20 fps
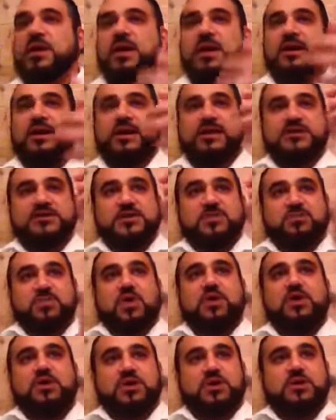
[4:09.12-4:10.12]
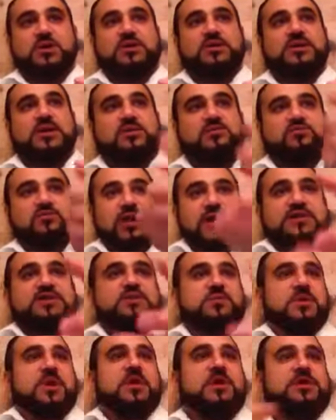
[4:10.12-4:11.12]
and here's the book that writes
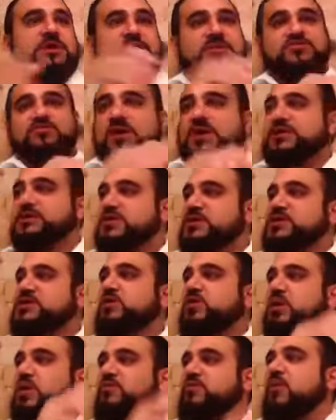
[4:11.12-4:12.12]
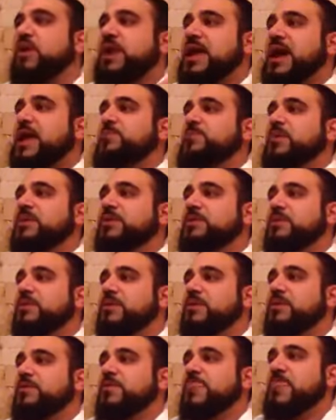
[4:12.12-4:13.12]
about it, that writes the story of what happened.
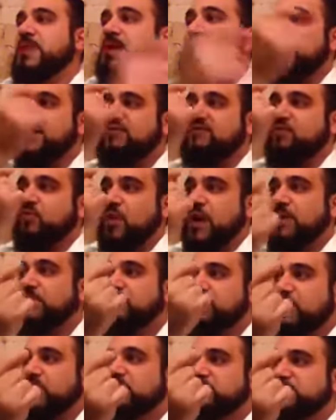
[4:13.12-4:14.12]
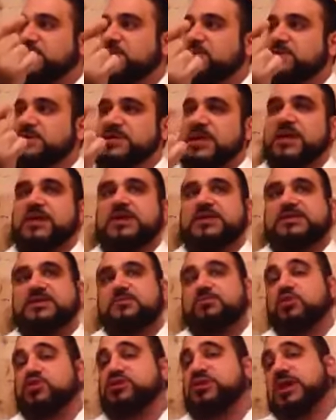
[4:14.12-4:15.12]
If one person would say,
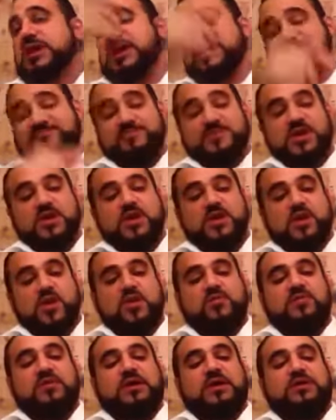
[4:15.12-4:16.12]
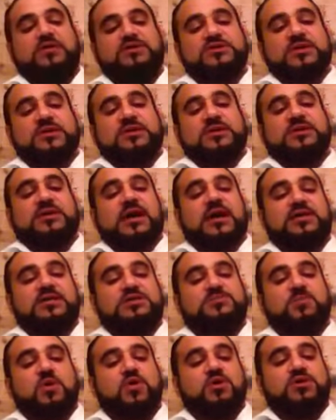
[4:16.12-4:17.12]
listen, Moshe, over here you said that God
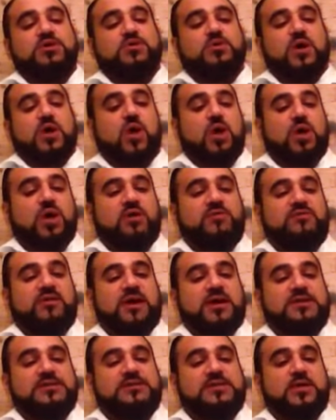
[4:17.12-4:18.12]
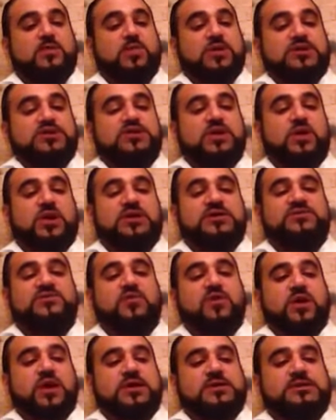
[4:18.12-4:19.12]
spoke to all of us and we saw His
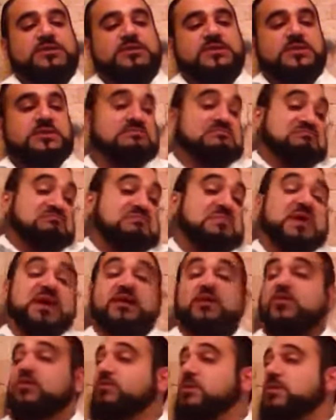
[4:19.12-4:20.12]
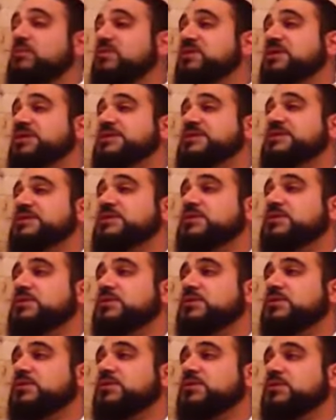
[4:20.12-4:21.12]
voice, I don't remember this.
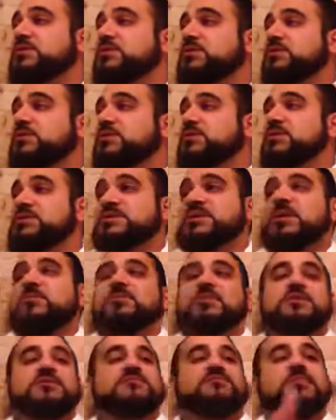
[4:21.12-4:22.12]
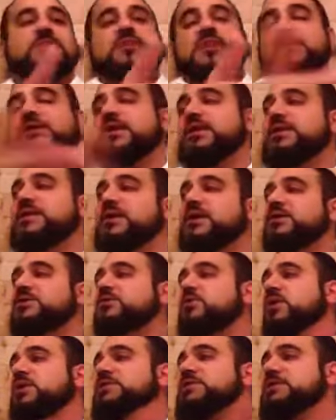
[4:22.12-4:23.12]
Then the entire
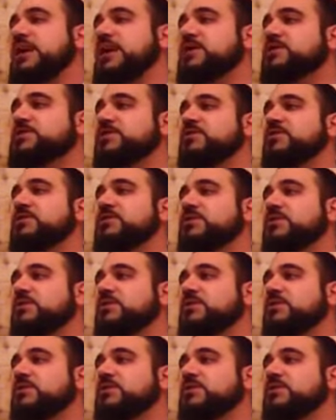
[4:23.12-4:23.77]
Torah is canceled.